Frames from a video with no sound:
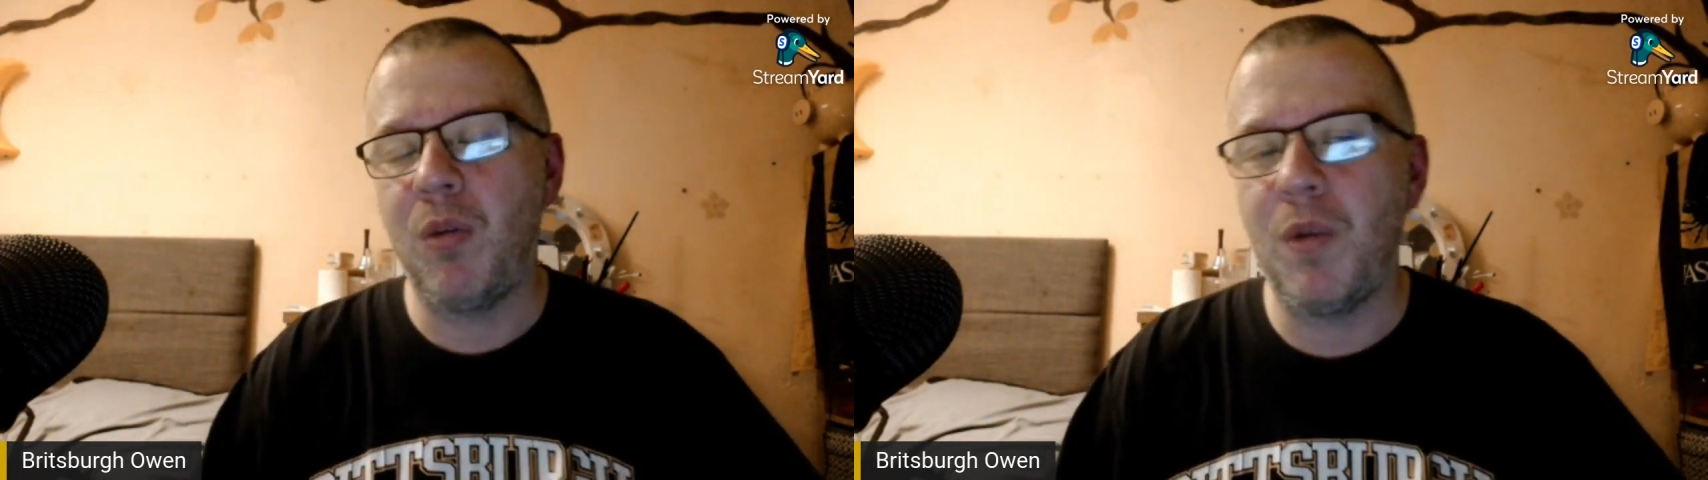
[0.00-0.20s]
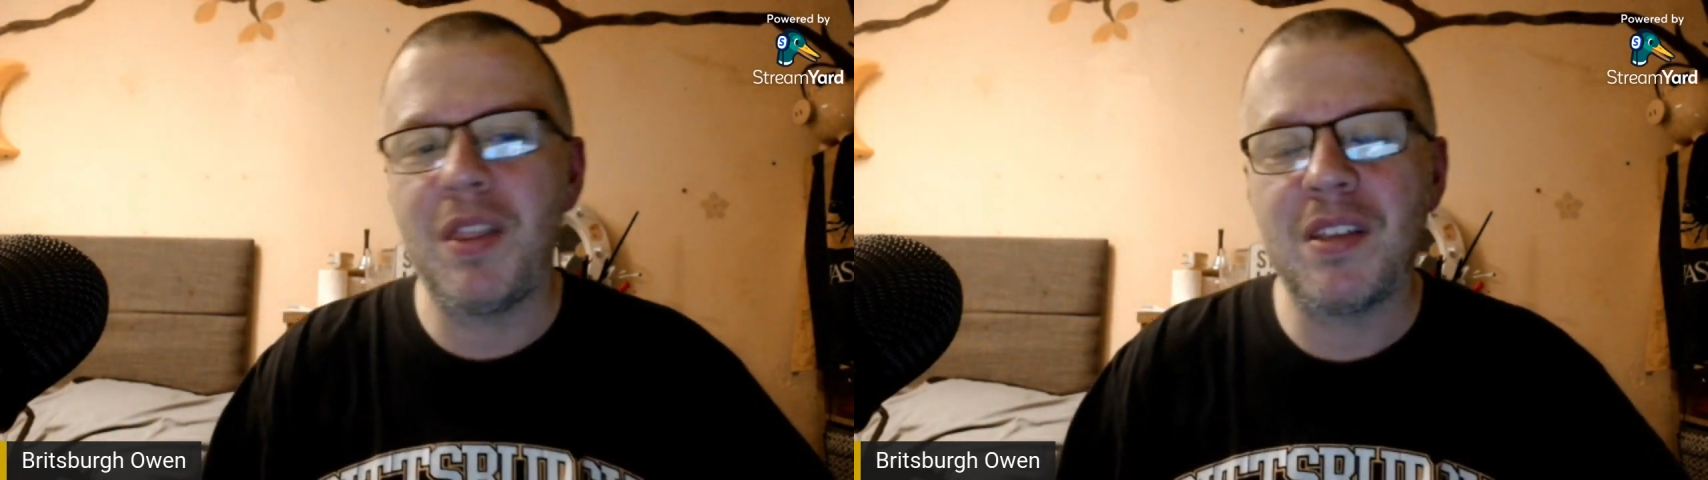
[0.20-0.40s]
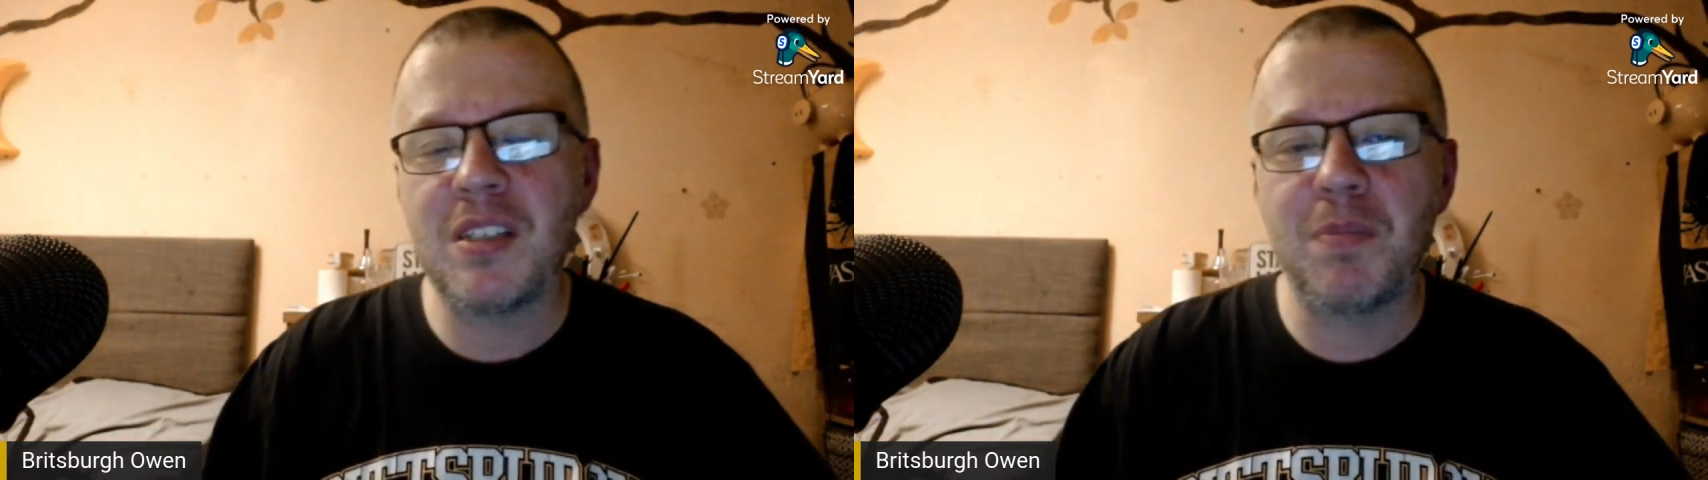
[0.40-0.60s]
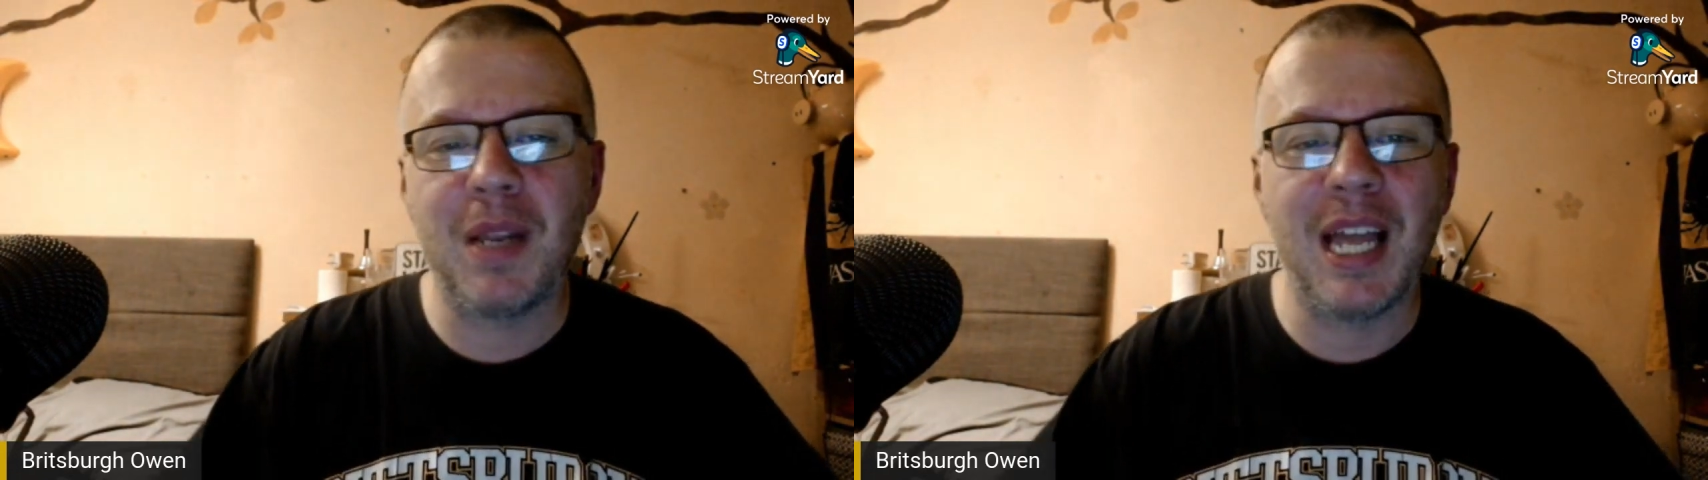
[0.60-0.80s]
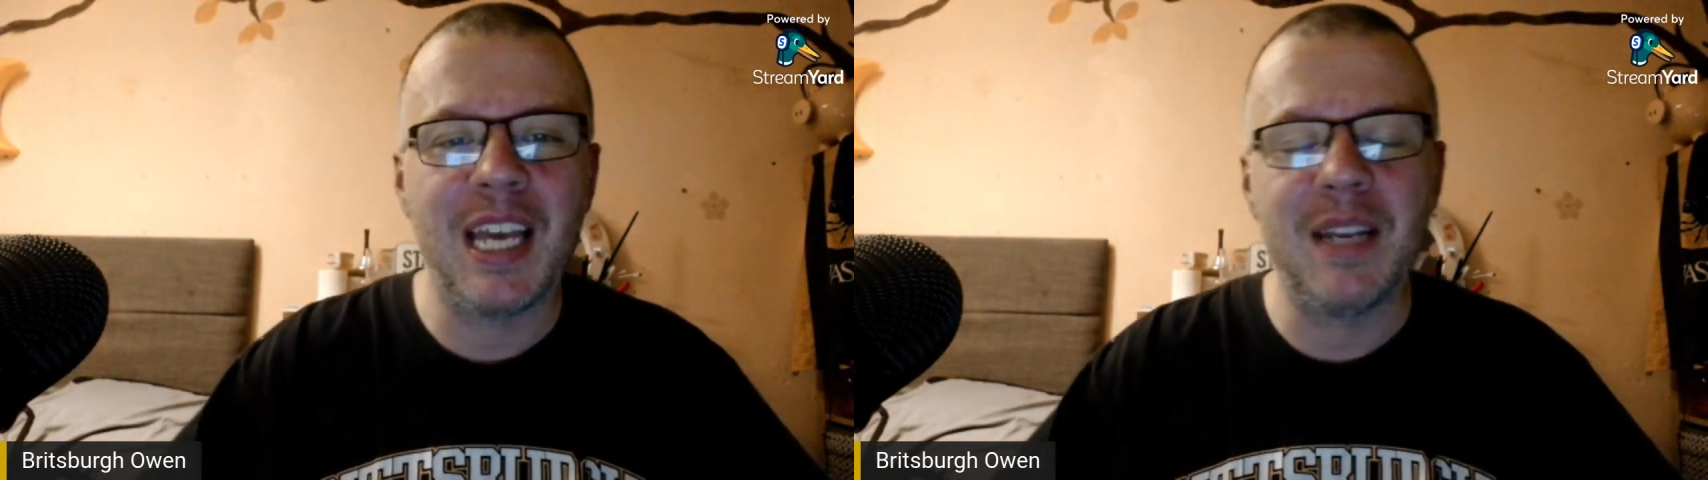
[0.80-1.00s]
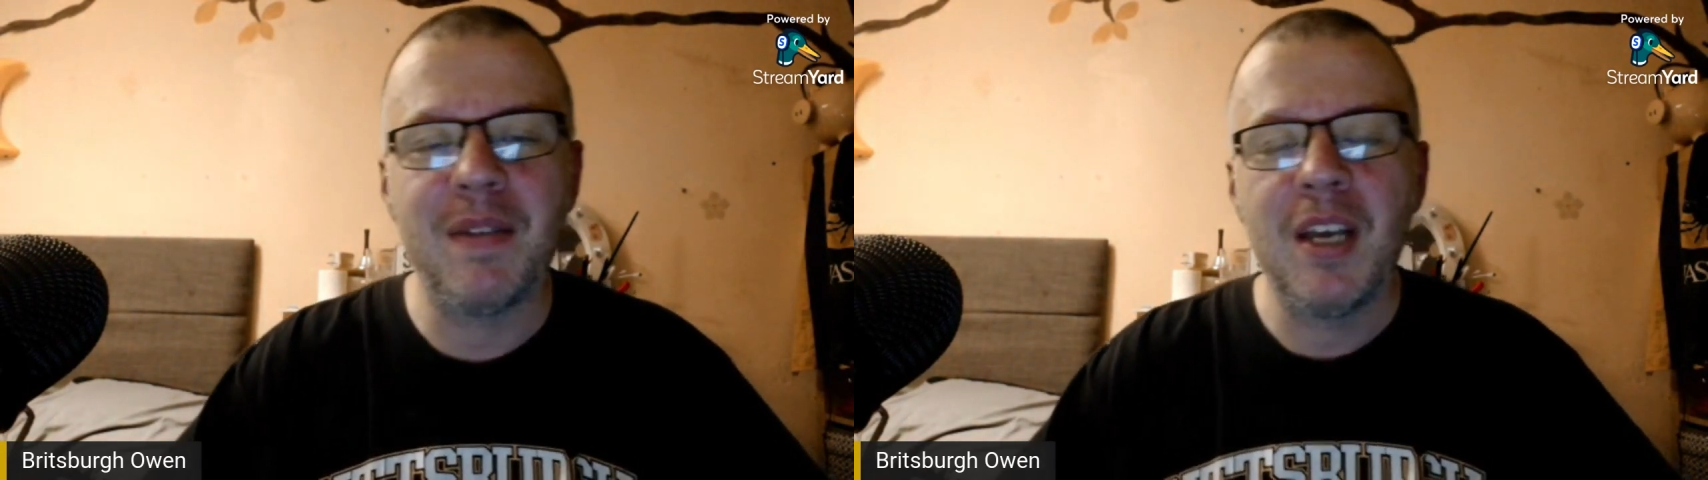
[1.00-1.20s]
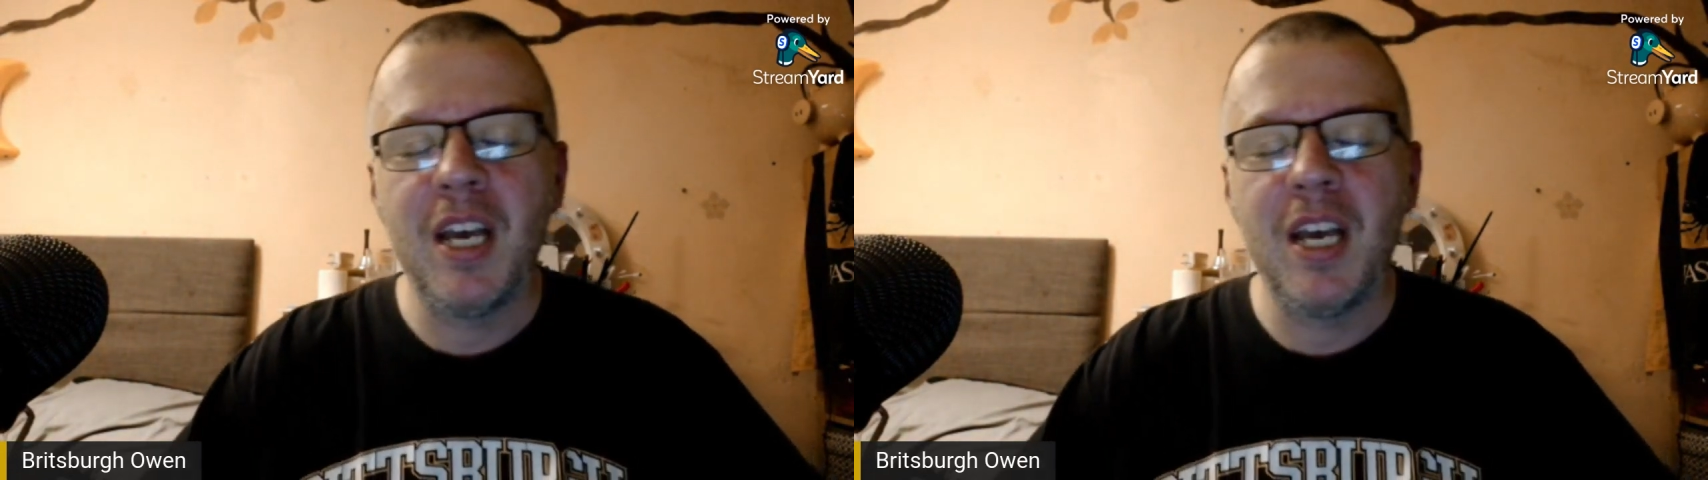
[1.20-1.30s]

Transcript: with Spillane.